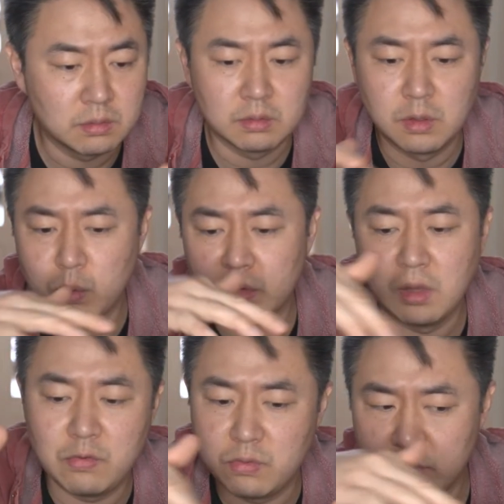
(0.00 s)
lower
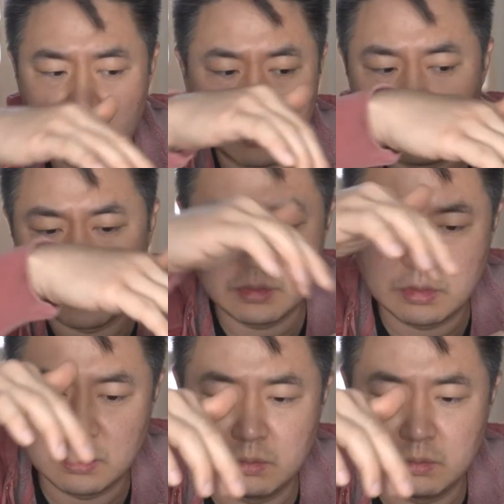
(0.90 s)
level than the rest.